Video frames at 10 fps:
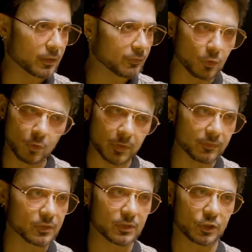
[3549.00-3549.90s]
Right when
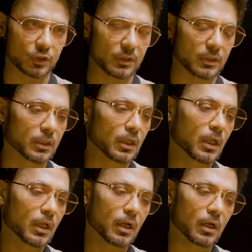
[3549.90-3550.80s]
nobody was touching it.
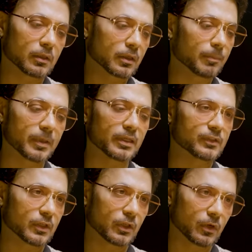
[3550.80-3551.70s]

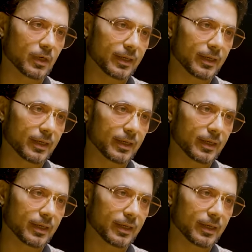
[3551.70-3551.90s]
Completely secured